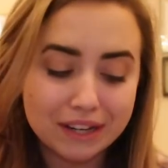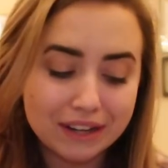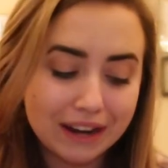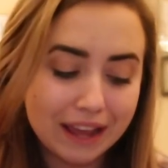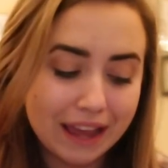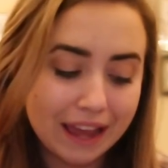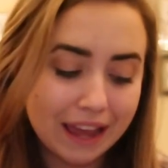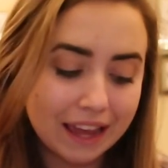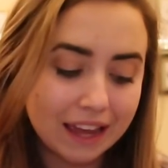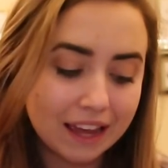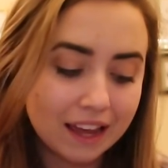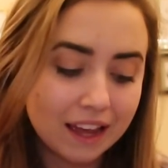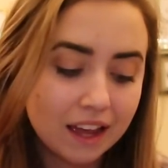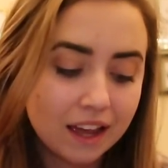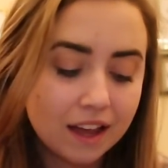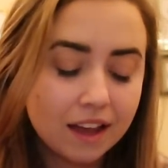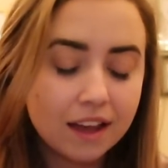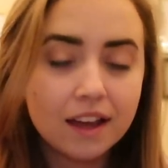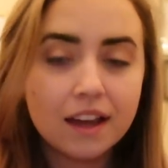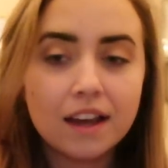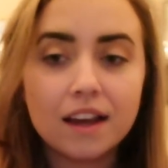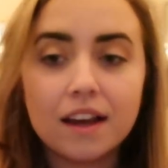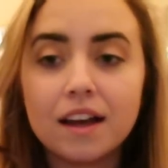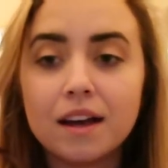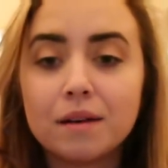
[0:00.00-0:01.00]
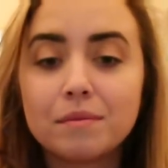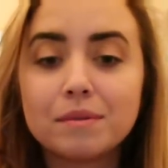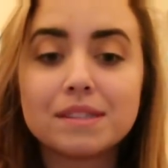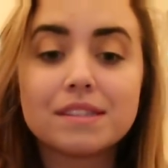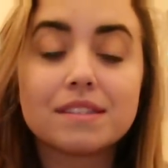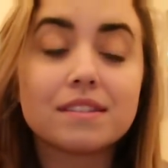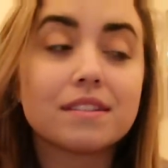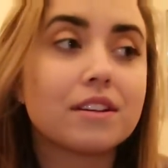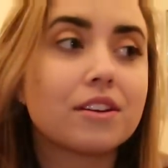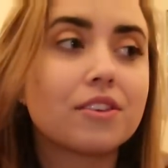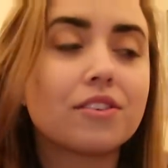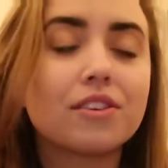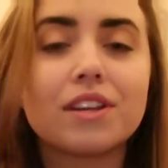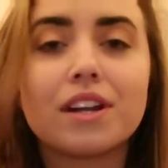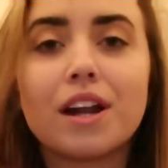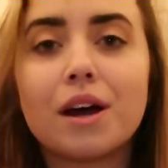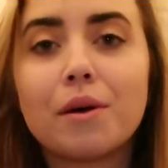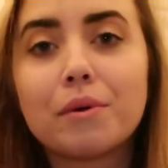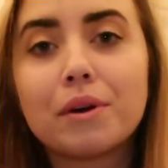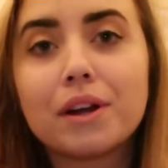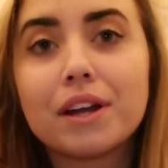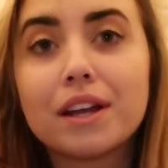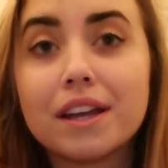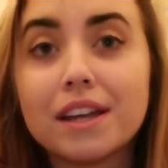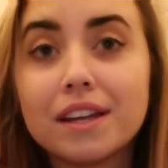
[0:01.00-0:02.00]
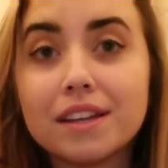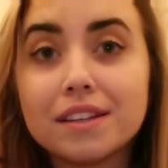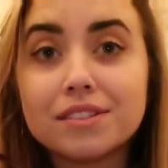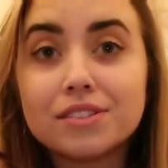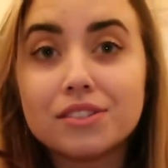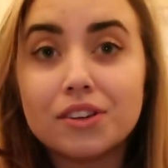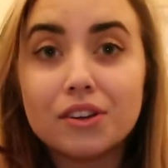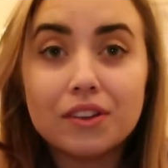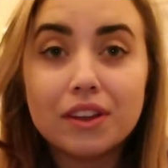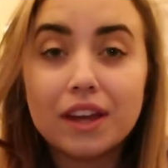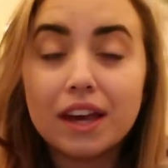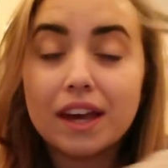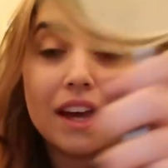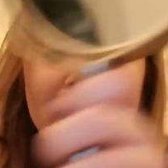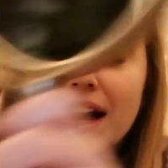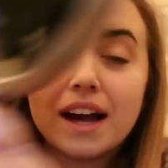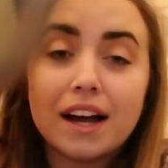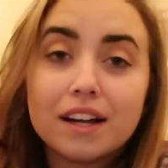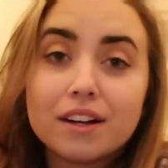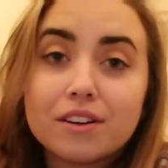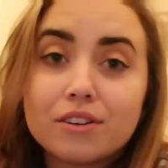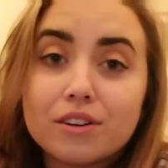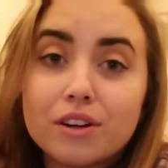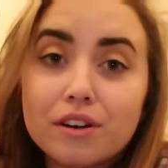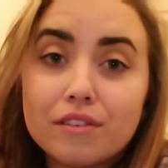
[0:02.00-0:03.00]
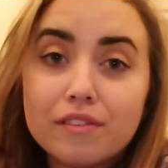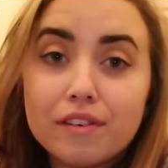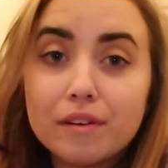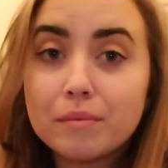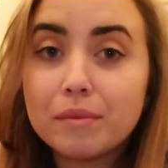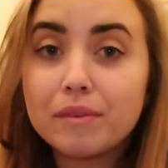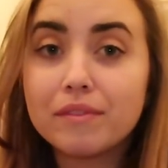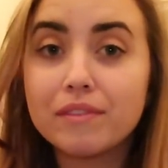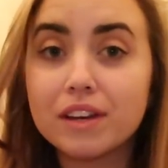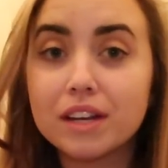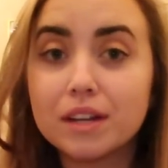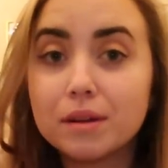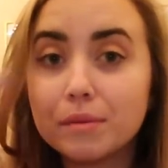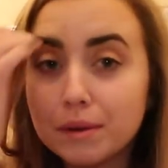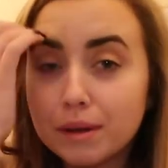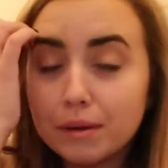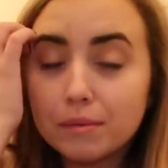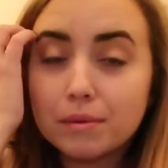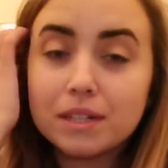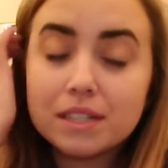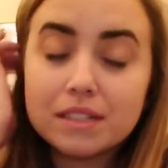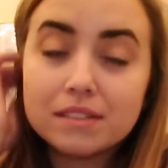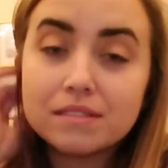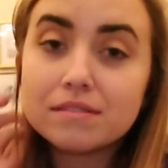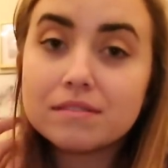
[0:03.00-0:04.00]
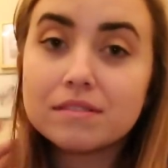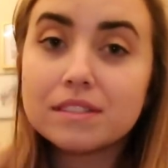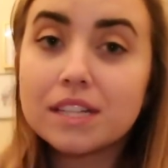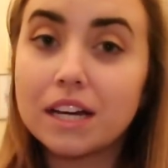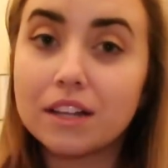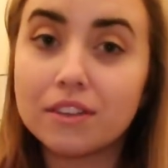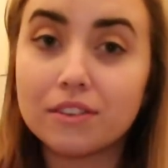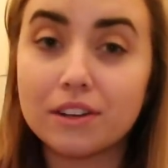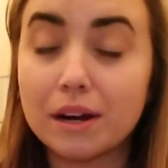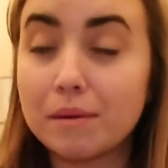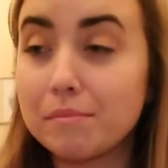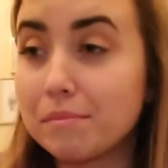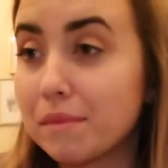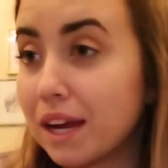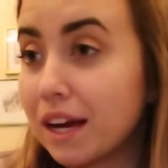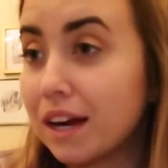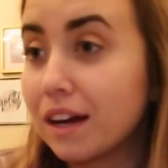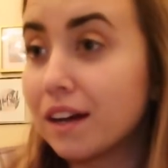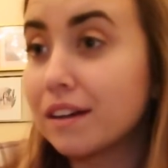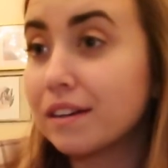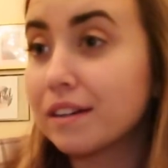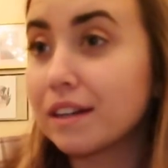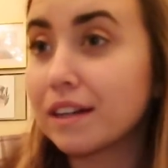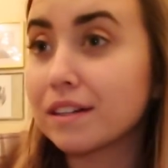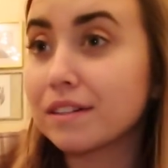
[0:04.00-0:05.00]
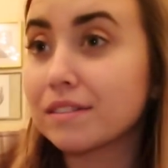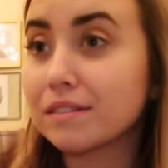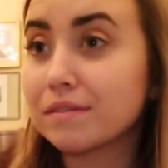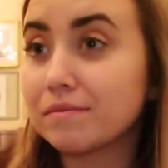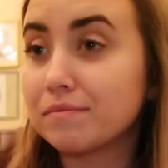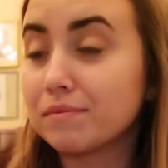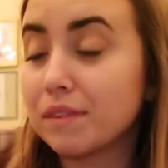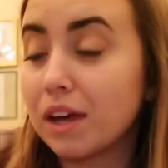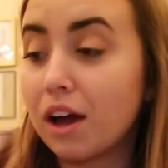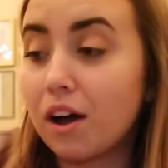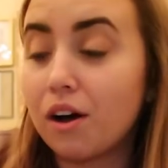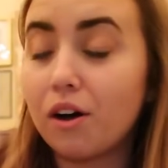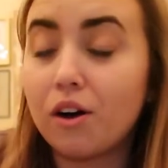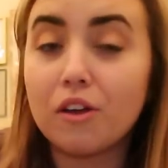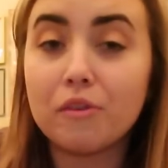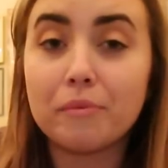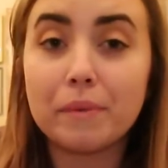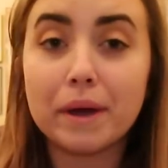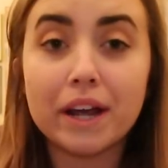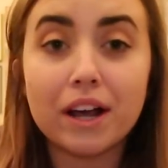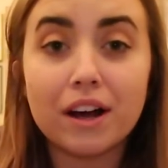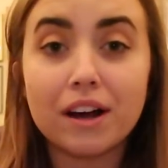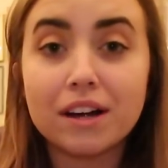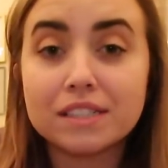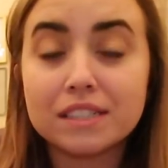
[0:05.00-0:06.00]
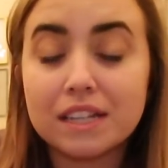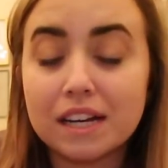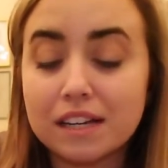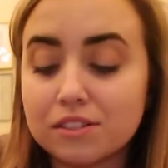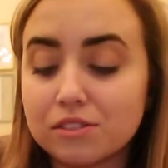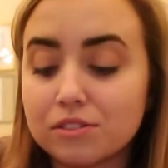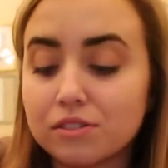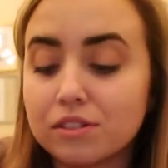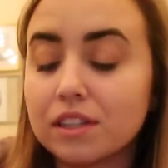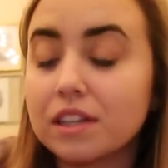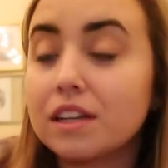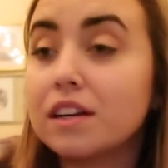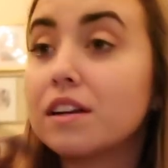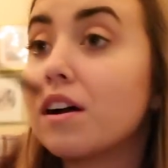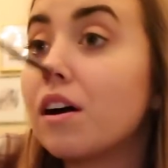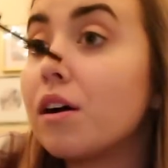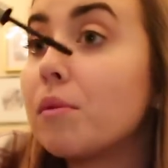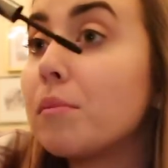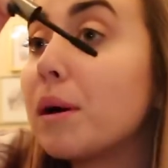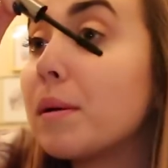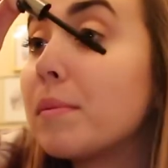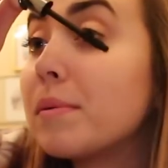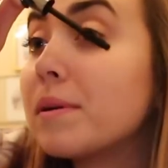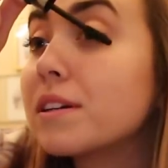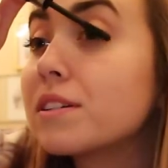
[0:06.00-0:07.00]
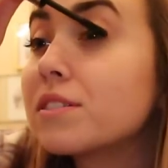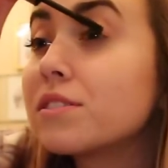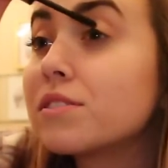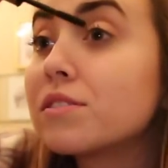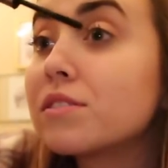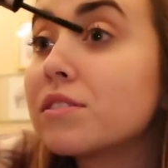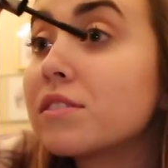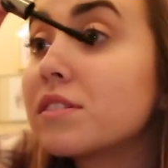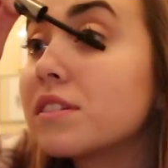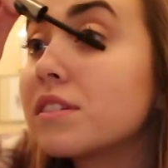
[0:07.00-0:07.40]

today. Um, it's literally not working. So like, I don't know if I'm even gonna be able to tell her I'm there. I, uh, all my contacts are deleted, all my pictures are